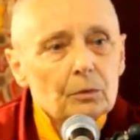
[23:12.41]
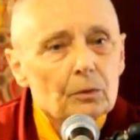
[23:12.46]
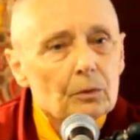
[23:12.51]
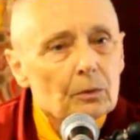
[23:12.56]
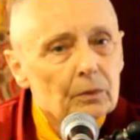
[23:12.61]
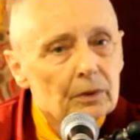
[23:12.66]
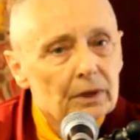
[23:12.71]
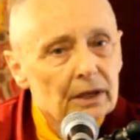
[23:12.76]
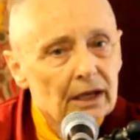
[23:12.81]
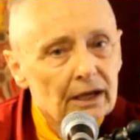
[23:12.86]

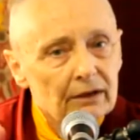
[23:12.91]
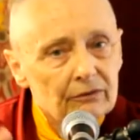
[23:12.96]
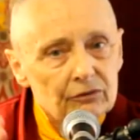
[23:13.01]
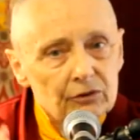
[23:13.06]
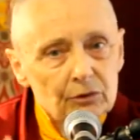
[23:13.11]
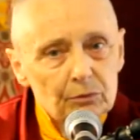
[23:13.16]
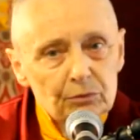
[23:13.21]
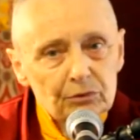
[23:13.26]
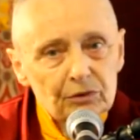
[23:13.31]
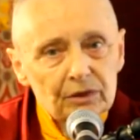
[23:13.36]
we
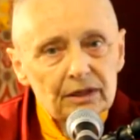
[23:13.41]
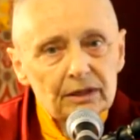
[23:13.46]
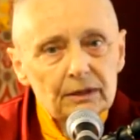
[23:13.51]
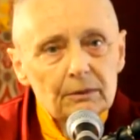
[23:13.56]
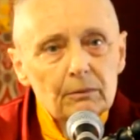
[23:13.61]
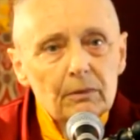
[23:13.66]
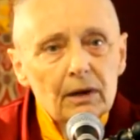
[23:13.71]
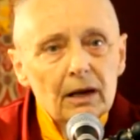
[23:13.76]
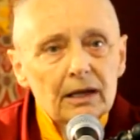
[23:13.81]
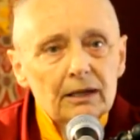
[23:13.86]
have to bring
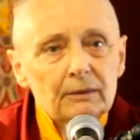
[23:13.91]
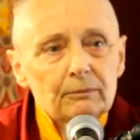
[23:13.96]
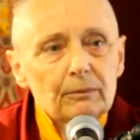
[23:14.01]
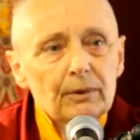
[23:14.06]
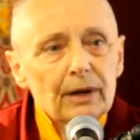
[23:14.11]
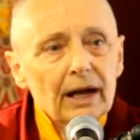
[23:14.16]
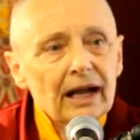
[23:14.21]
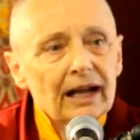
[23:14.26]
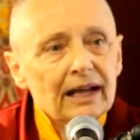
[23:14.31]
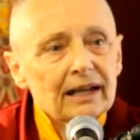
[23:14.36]
the mind
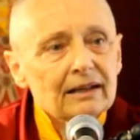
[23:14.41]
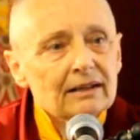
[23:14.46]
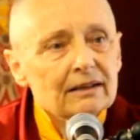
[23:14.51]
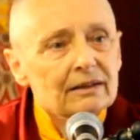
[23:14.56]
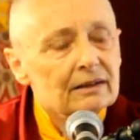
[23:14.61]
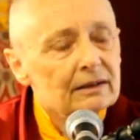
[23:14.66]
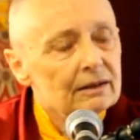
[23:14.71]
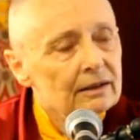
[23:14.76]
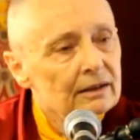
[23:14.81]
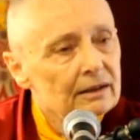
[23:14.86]

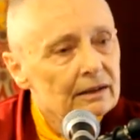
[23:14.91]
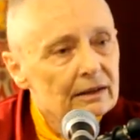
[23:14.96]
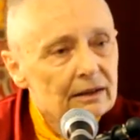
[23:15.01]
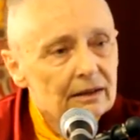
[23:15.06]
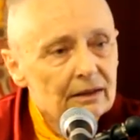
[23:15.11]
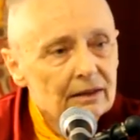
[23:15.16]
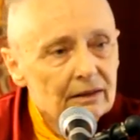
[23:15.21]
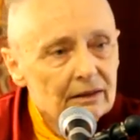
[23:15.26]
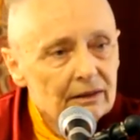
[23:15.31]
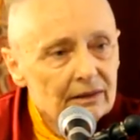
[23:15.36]
back,
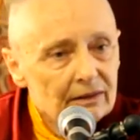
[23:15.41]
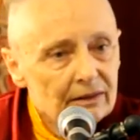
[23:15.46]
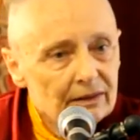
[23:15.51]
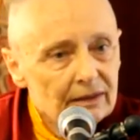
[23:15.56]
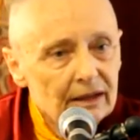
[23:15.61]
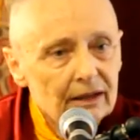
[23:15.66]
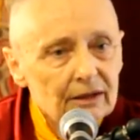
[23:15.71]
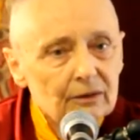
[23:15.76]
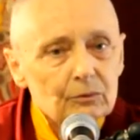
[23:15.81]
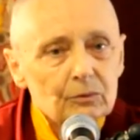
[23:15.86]

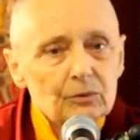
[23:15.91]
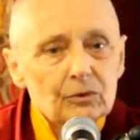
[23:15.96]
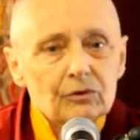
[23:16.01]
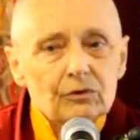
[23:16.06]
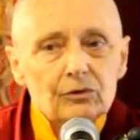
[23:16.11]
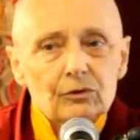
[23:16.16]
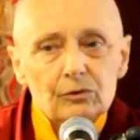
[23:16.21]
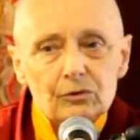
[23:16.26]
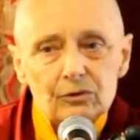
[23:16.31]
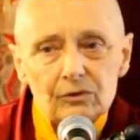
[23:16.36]
that
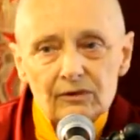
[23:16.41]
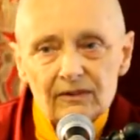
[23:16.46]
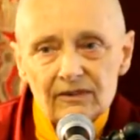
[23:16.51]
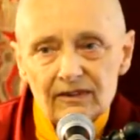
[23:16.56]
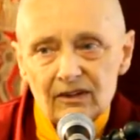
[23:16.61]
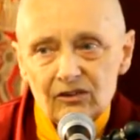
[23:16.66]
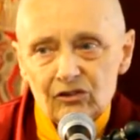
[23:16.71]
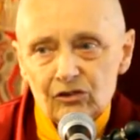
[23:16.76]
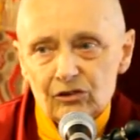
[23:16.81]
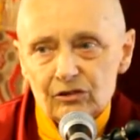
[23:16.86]
was a good
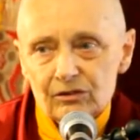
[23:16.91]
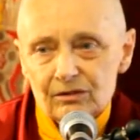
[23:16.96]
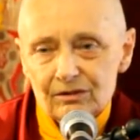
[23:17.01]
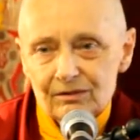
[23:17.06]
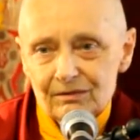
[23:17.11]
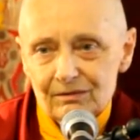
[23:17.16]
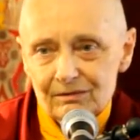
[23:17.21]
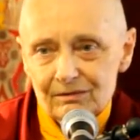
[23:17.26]
session.